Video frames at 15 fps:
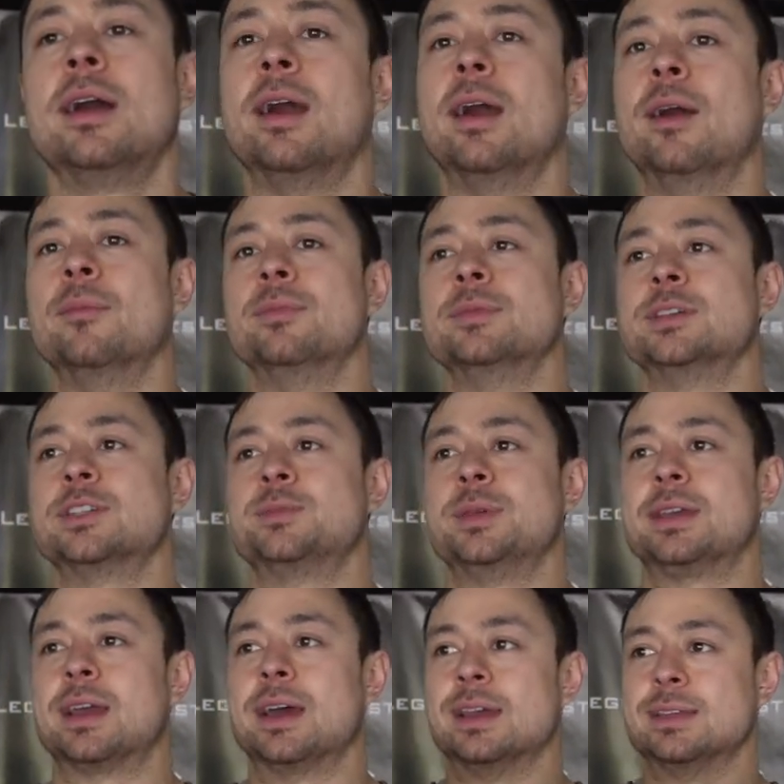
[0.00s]
um, just
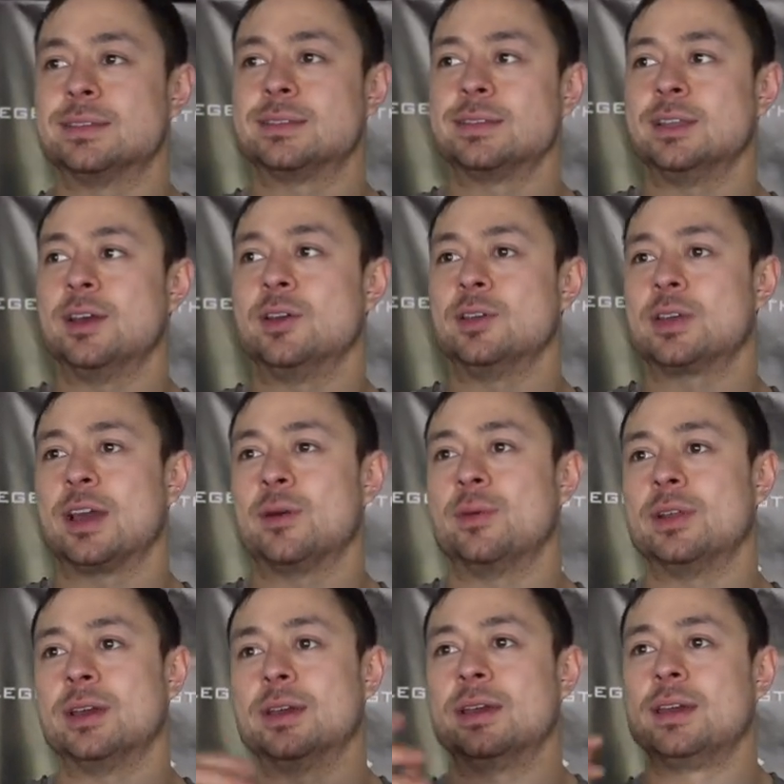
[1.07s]
because you know you kind of
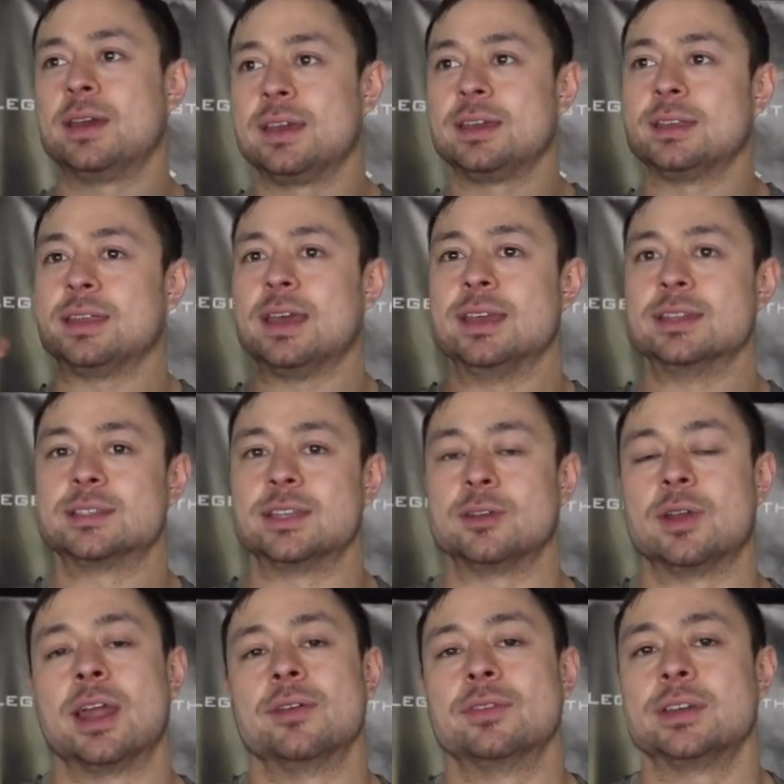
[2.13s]
want to get that instant
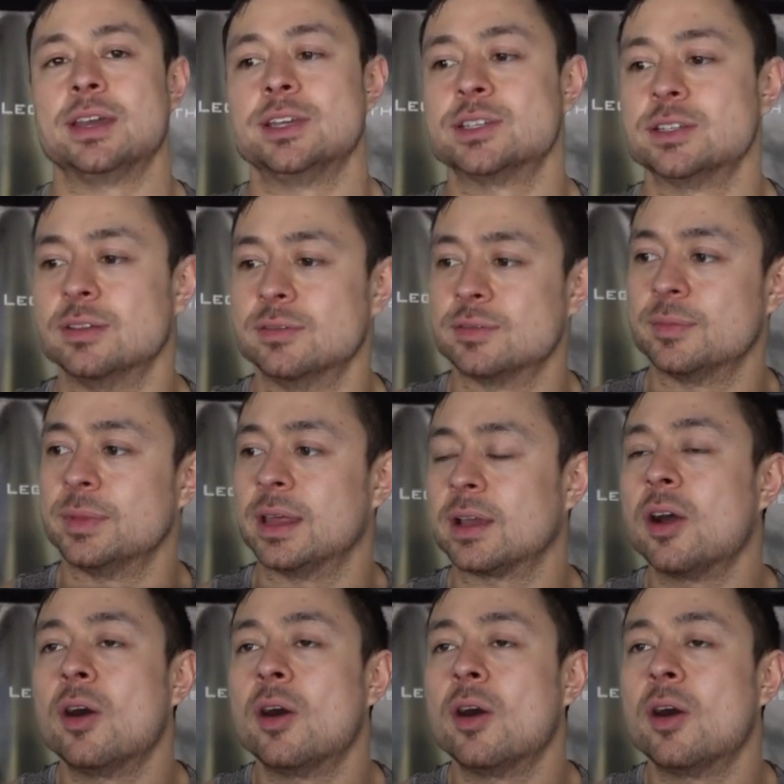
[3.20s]
gratification of be like,